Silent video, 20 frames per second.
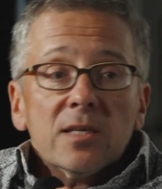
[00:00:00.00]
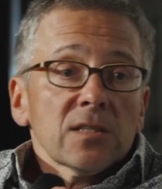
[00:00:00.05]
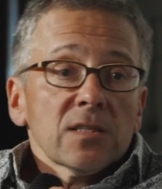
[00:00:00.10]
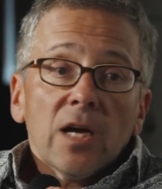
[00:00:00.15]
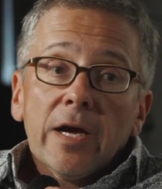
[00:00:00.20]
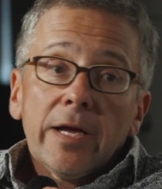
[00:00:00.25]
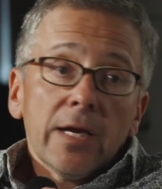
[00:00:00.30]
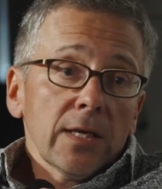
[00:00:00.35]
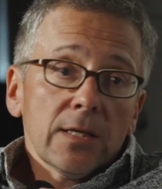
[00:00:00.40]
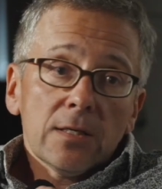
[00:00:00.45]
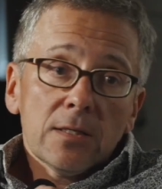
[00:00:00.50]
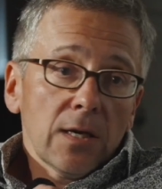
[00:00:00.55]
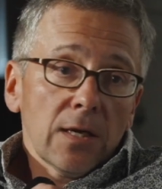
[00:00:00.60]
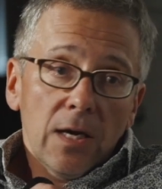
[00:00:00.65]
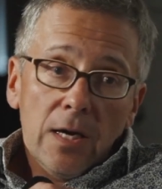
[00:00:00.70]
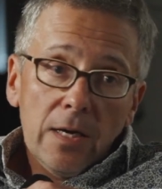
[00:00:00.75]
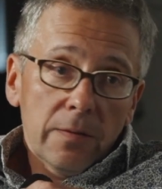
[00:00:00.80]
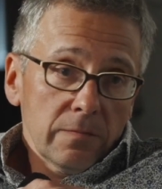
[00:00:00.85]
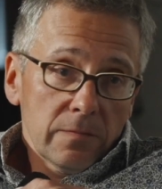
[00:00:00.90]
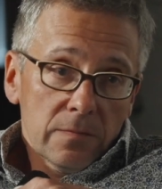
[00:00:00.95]
it's very
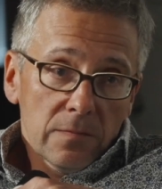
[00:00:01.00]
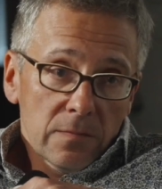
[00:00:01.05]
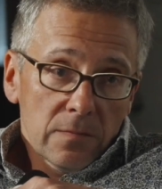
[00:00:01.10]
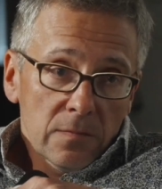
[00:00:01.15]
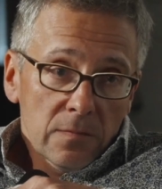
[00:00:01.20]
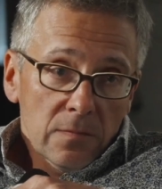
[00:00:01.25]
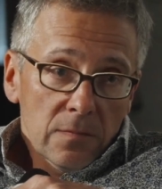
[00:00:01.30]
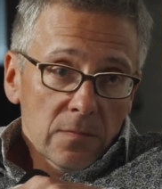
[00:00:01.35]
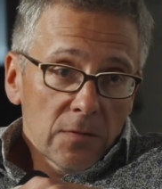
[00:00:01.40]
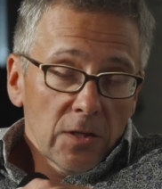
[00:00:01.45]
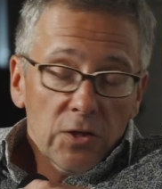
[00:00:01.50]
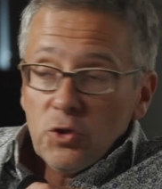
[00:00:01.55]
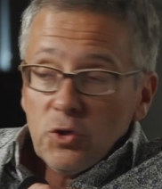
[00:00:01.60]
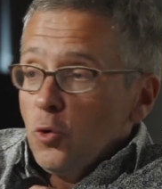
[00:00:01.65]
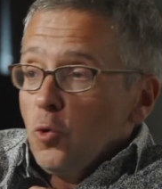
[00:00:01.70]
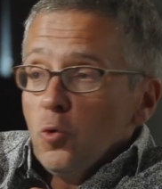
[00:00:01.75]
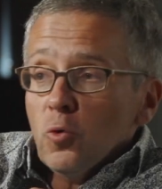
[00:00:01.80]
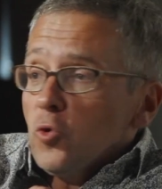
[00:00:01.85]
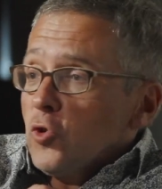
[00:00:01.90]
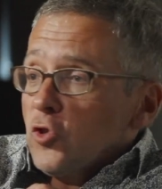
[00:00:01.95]
easy to, to
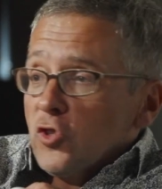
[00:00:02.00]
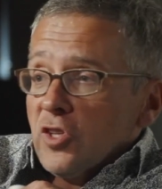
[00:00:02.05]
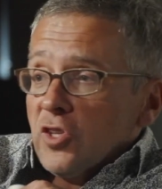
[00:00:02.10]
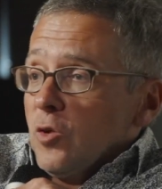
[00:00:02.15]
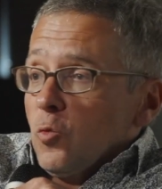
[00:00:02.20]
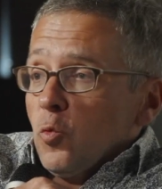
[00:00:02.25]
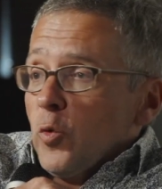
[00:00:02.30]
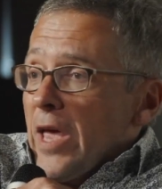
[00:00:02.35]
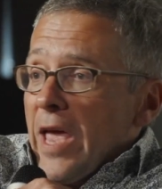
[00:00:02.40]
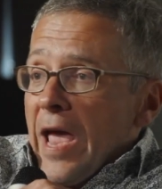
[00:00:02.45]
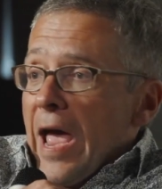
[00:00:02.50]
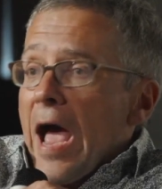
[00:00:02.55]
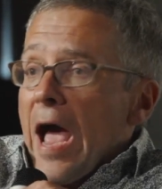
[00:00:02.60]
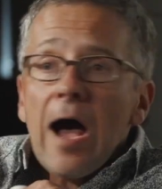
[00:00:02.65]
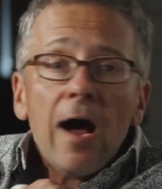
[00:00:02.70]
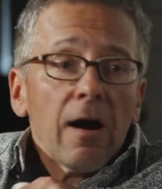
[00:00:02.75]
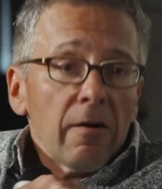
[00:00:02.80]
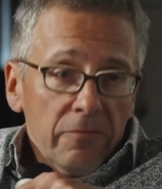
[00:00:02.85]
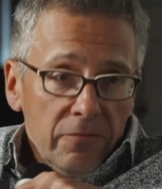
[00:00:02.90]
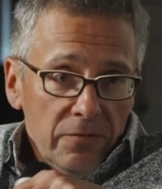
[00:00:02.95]
go and say
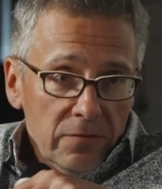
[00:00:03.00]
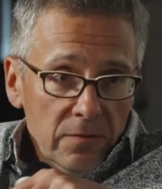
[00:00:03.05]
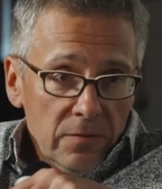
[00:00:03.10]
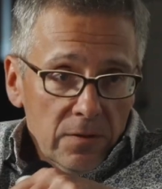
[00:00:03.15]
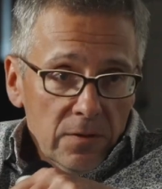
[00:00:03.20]
let's uh, let's